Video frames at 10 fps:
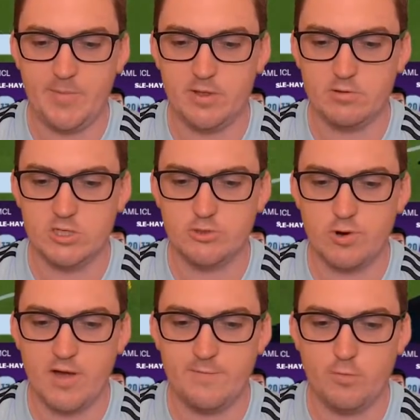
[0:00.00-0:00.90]
and we look to
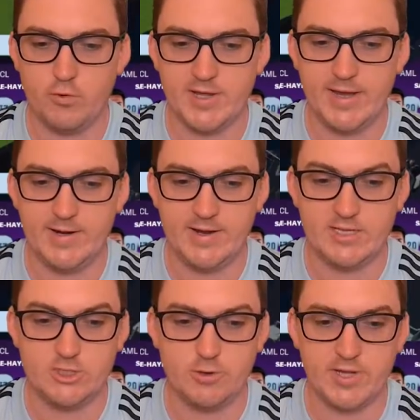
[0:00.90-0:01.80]
drive forward again, and
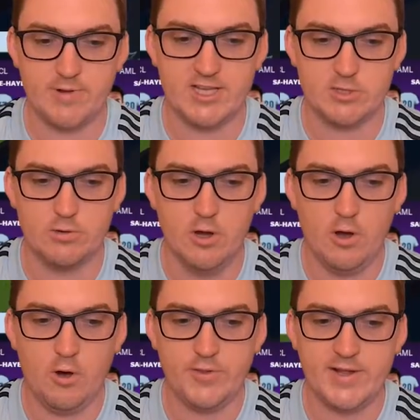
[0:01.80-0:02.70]
it's Johnny Russell
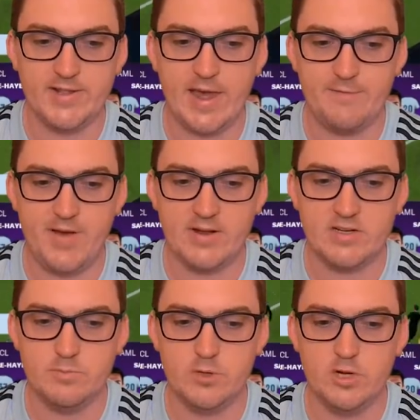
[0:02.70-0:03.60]
on the end of that
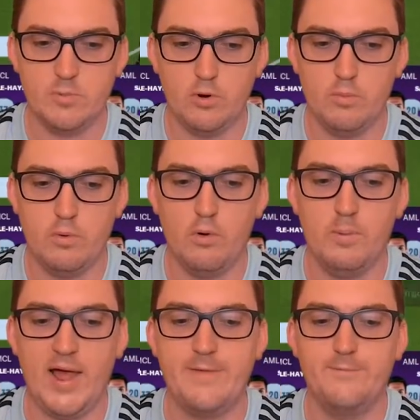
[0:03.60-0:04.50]
Vandenberg ball.
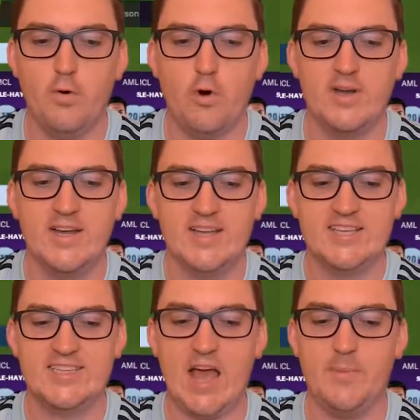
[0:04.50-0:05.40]
Ball played forward.
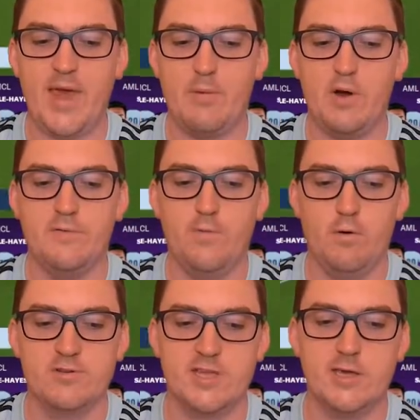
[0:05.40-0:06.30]
Somehow it
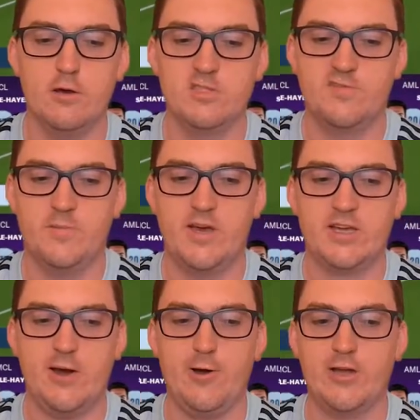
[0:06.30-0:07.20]
falls to Yusufa
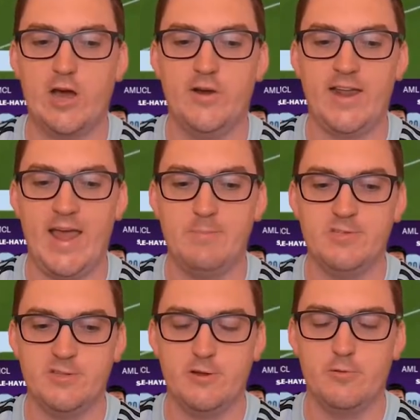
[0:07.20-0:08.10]
Makoko. An
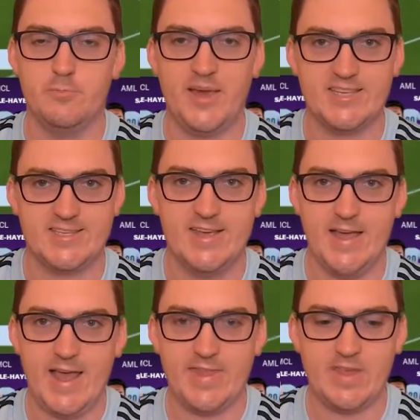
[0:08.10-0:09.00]
absolute mess
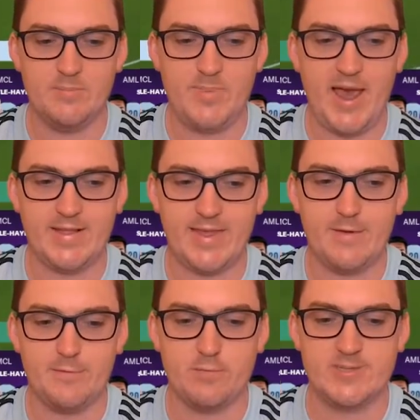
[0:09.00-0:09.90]
at the back
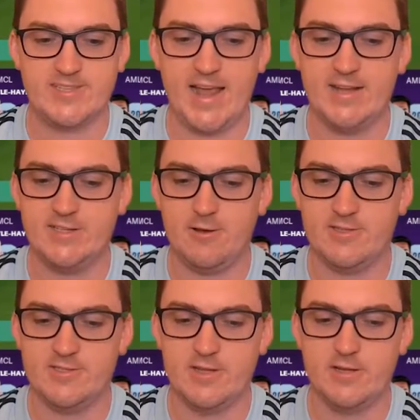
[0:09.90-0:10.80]
there from
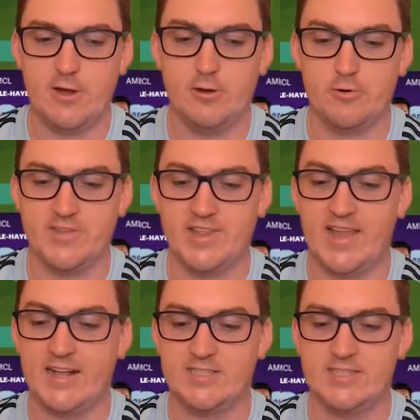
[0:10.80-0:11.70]
Santos Laguna, and the
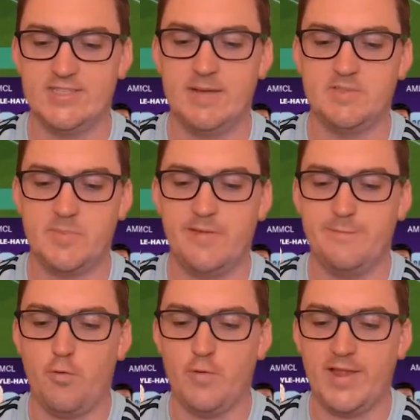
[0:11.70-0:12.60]
luck just seems to
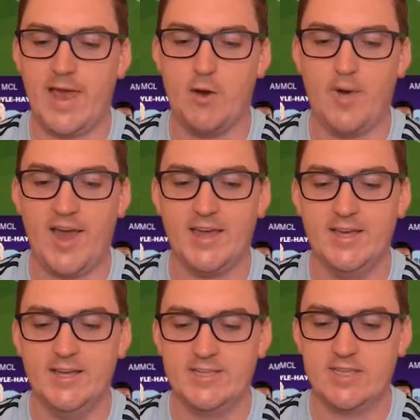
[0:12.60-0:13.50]
be falling our
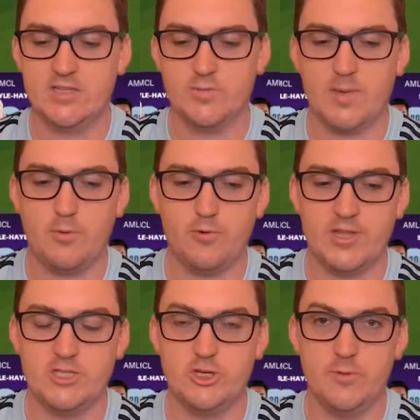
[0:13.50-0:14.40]
way since we
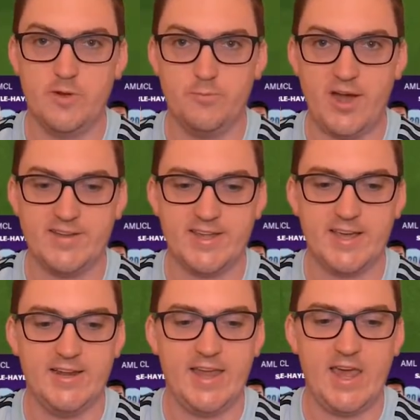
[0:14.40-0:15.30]
bought the German Wonder
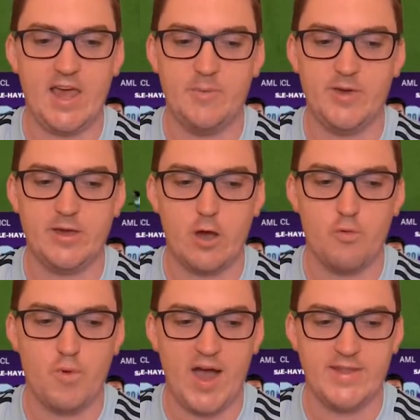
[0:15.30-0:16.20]
Kid here, and we
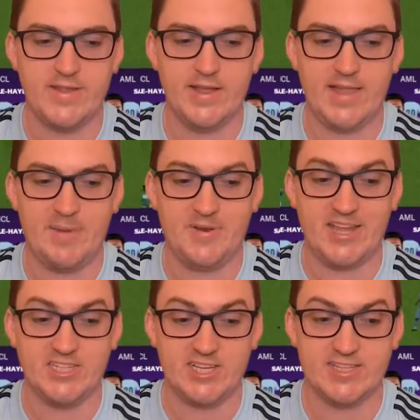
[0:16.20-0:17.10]
go 1-0 up.
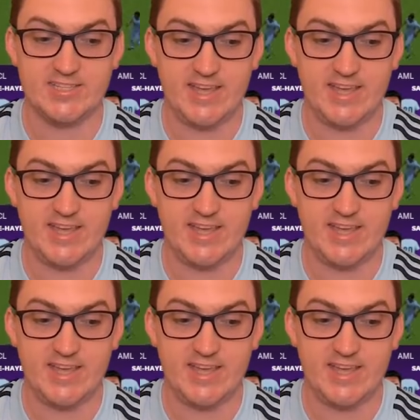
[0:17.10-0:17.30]
And as you can